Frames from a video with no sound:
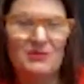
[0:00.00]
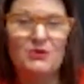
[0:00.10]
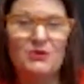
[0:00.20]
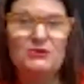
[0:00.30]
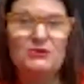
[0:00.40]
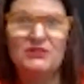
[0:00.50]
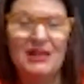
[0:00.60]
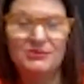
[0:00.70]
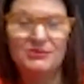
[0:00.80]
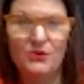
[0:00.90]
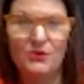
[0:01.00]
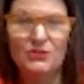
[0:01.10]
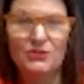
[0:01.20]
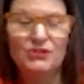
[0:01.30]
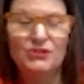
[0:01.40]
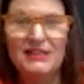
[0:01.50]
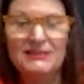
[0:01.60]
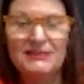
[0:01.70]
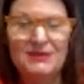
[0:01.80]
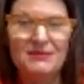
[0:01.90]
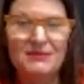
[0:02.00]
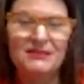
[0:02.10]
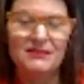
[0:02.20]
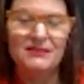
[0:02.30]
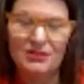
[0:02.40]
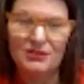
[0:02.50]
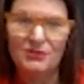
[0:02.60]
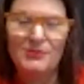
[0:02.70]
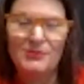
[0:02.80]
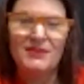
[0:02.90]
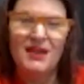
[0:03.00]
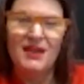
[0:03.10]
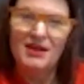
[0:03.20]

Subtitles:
people use all types of words, crazy, mentally ill.